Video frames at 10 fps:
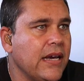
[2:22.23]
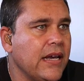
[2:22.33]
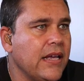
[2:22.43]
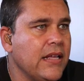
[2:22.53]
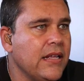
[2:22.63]

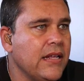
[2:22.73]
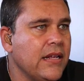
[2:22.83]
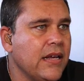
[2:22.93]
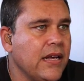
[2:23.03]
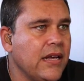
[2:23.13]
Not
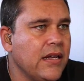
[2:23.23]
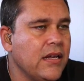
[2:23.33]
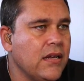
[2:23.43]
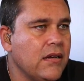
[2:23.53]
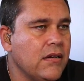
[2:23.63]

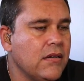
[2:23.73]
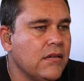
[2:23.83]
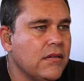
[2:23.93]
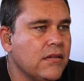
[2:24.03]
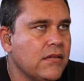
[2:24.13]

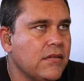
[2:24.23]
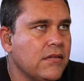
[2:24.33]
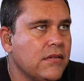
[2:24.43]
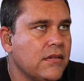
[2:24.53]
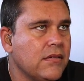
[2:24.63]
alone
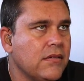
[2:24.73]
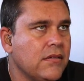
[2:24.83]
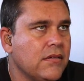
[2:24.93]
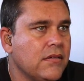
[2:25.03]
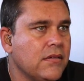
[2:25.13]

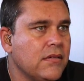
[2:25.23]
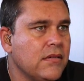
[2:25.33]
anymore.